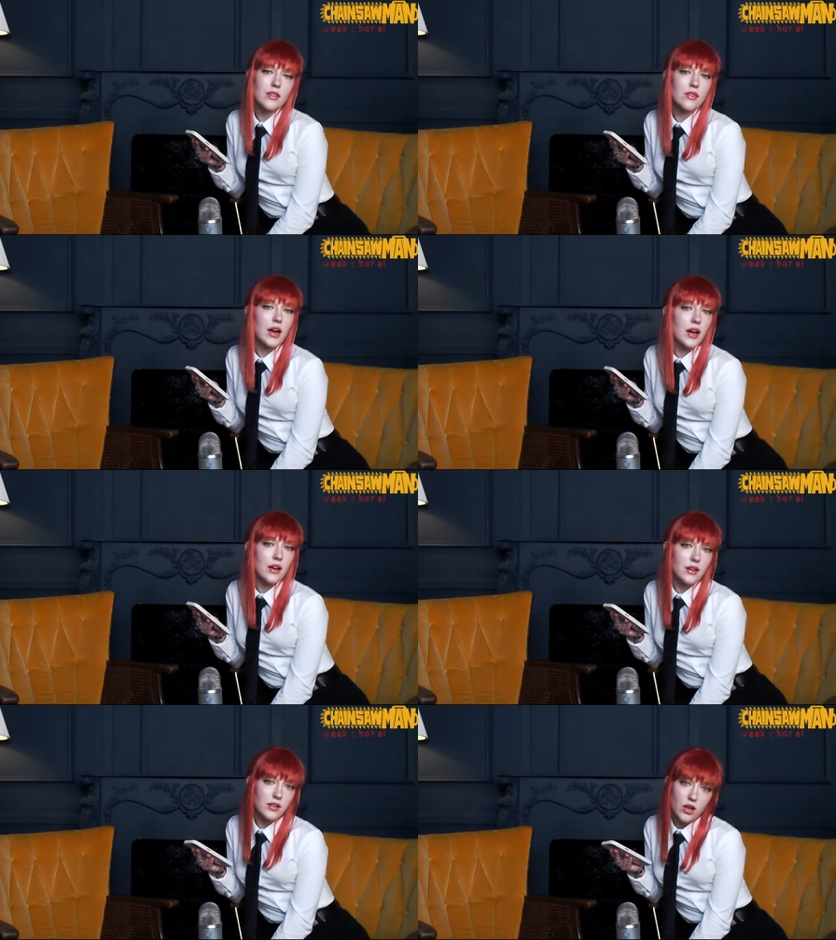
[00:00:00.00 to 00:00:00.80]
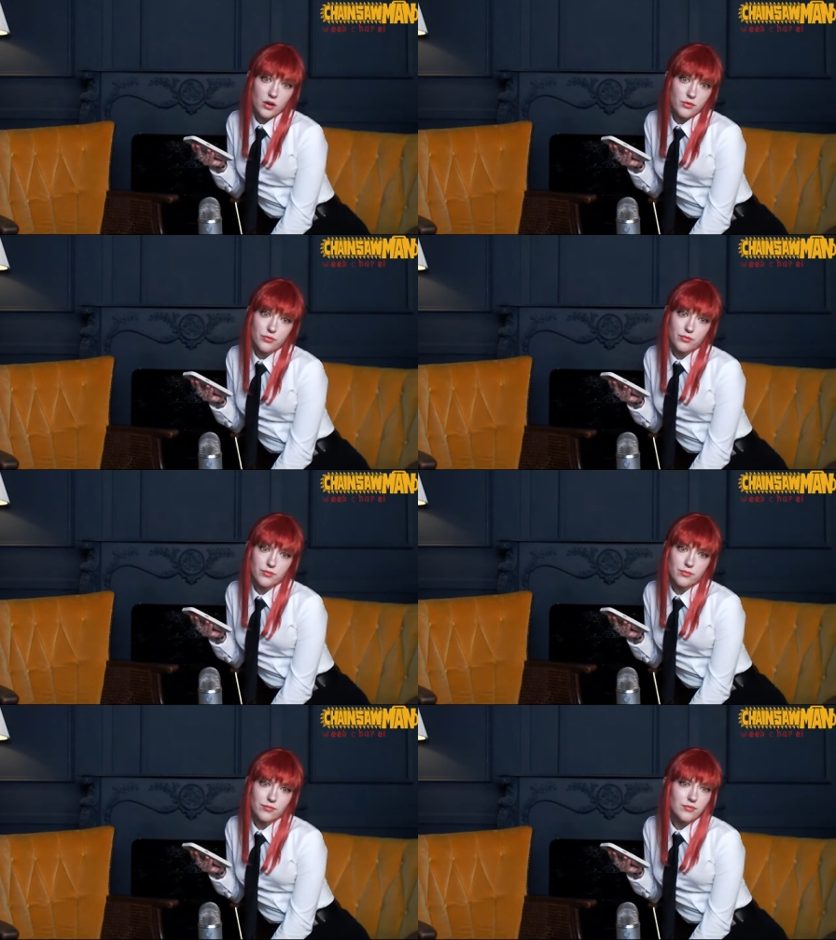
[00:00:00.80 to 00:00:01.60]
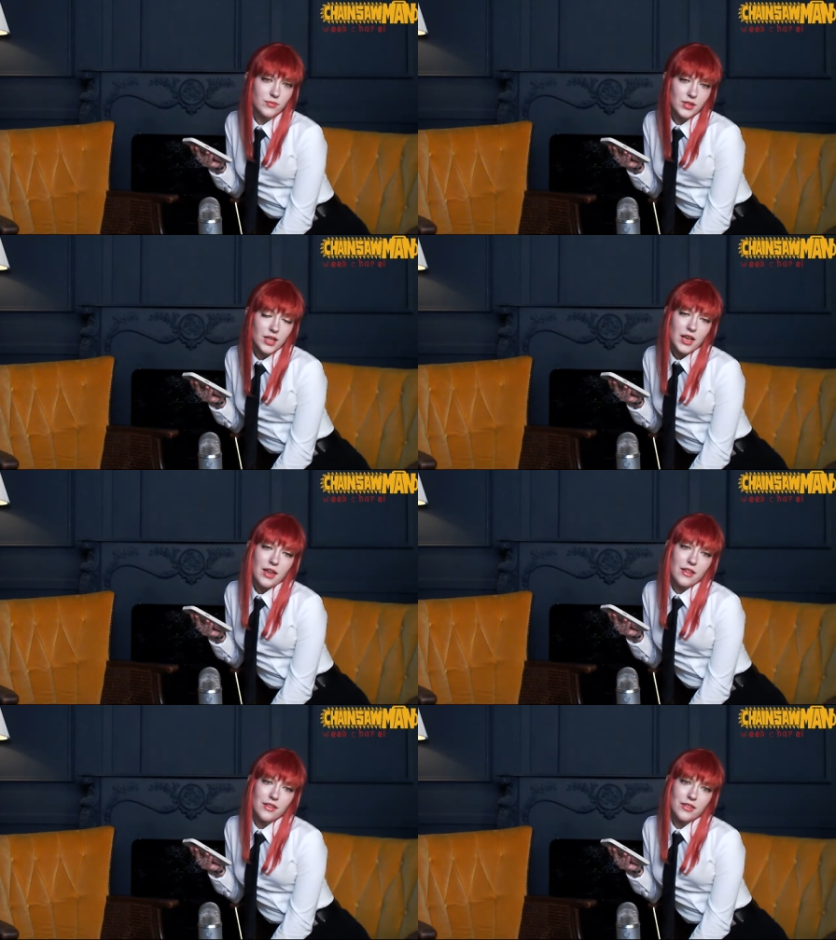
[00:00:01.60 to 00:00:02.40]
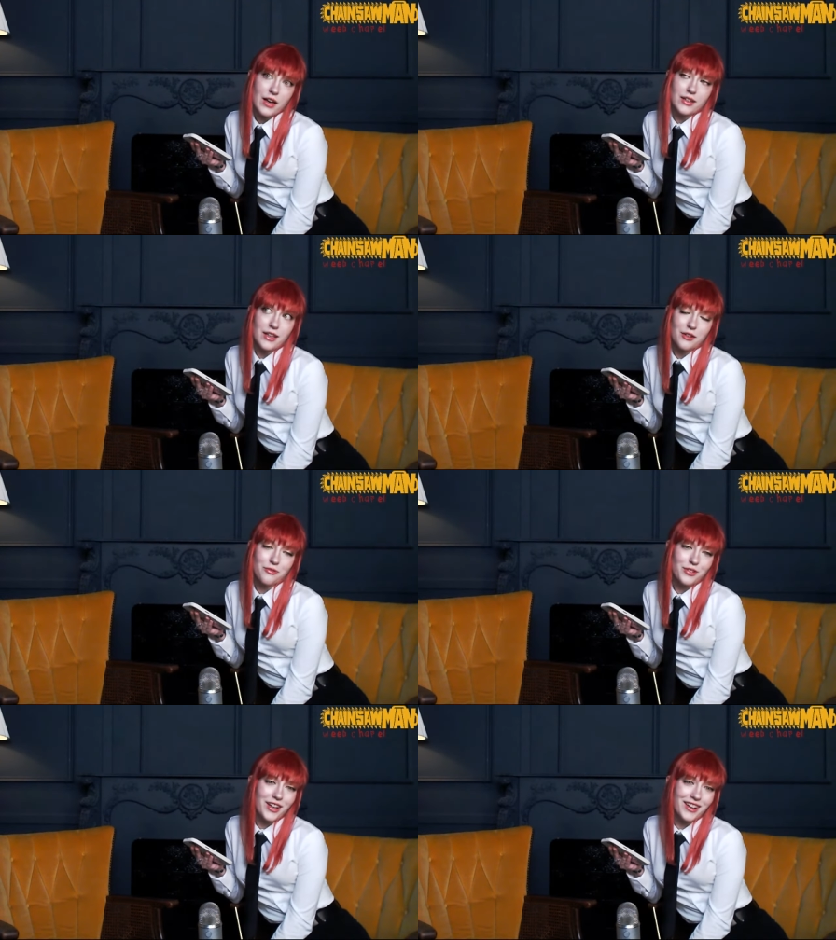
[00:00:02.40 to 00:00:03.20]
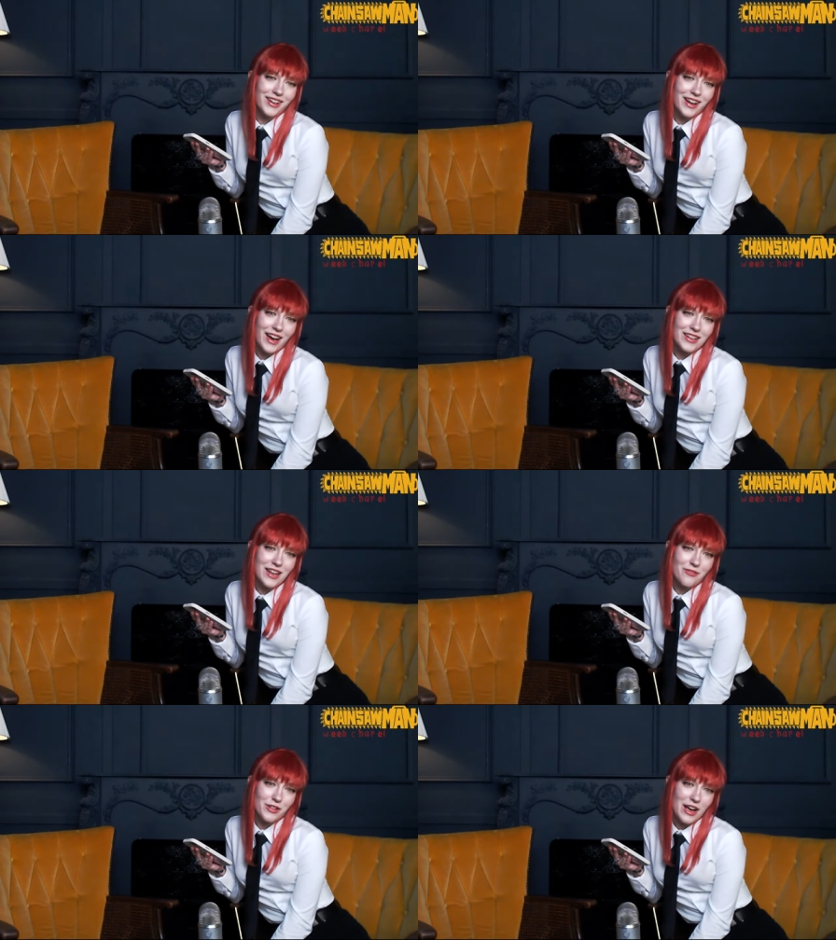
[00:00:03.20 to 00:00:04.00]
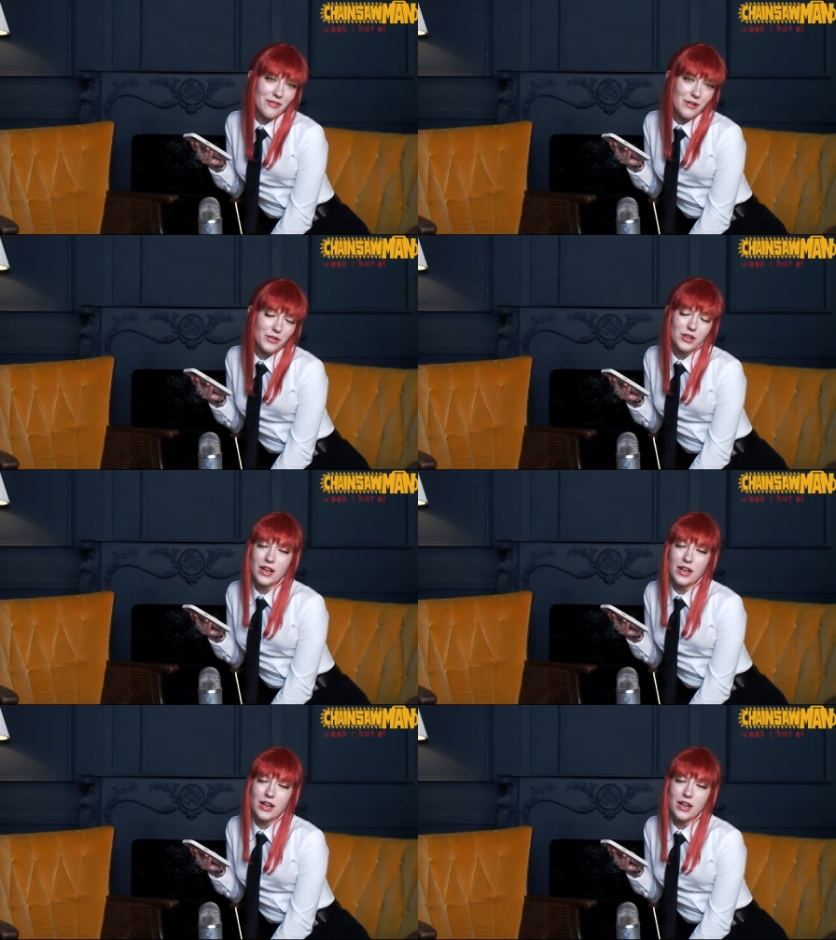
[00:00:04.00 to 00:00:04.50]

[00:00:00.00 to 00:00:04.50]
that if I never have ever.